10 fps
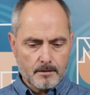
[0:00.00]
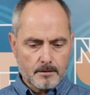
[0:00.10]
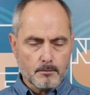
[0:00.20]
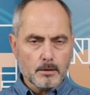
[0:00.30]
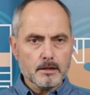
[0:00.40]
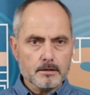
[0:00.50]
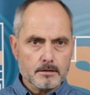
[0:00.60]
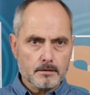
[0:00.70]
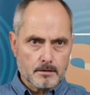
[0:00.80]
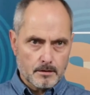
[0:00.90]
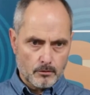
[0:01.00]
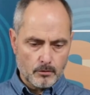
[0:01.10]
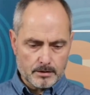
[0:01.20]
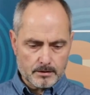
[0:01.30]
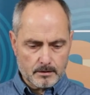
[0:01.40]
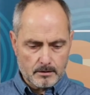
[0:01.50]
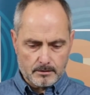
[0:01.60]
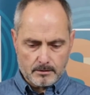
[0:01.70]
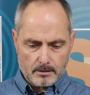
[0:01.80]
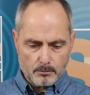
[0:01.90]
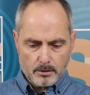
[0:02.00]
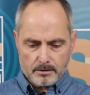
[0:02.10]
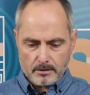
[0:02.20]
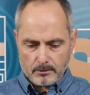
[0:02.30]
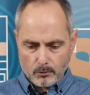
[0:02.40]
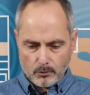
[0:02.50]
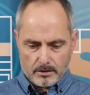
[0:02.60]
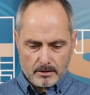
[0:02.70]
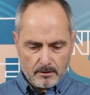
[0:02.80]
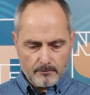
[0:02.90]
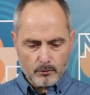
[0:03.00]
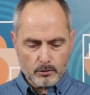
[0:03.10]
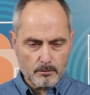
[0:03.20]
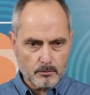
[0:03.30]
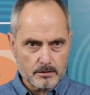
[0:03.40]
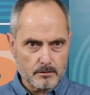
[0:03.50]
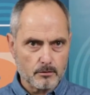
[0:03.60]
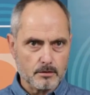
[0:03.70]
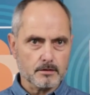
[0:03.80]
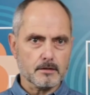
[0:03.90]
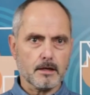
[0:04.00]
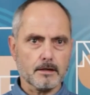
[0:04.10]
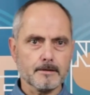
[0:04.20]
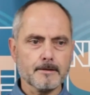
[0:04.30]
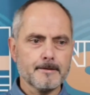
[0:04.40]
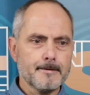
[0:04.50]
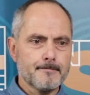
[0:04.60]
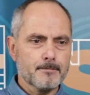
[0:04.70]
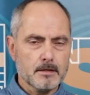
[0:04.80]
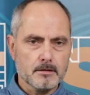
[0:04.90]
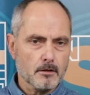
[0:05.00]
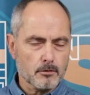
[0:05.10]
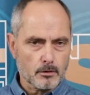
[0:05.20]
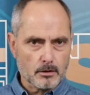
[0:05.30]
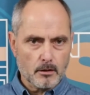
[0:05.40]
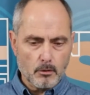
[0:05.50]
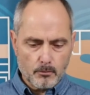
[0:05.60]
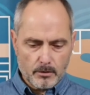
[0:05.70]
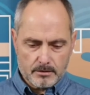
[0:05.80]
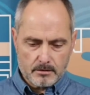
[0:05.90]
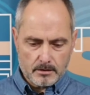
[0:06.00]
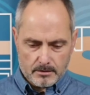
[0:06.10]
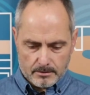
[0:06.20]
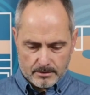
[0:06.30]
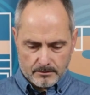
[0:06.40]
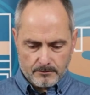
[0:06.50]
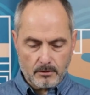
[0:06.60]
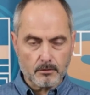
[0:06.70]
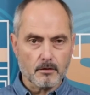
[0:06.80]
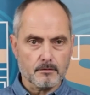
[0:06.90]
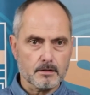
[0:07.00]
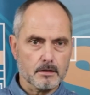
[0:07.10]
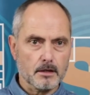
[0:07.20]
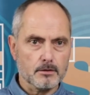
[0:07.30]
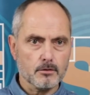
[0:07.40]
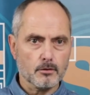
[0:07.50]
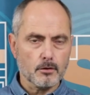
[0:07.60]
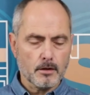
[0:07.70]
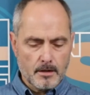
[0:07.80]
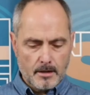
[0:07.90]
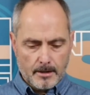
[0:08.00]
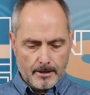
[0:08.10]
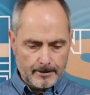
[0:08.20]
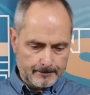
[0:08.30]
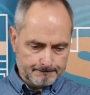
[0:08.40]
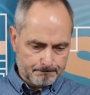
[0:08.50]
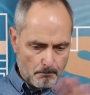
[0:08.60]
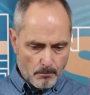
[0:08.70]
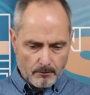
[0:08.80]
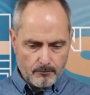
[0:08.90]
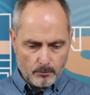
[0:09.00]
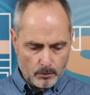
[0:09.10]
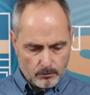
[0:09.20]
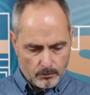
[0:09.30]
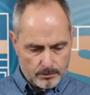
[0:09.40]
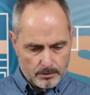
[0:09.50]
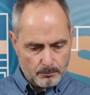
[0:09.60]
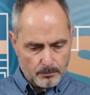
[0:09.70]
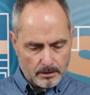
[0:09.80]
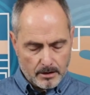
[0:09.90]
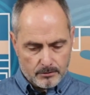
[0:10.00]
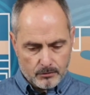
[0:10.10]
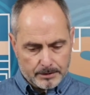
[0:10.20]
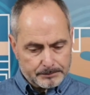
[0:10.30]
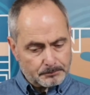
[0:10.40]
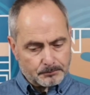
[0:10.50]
the biggest risk is, and please ignore the telephone numbers on this slide, these are not culprits, these are just photographs that I took from across the country,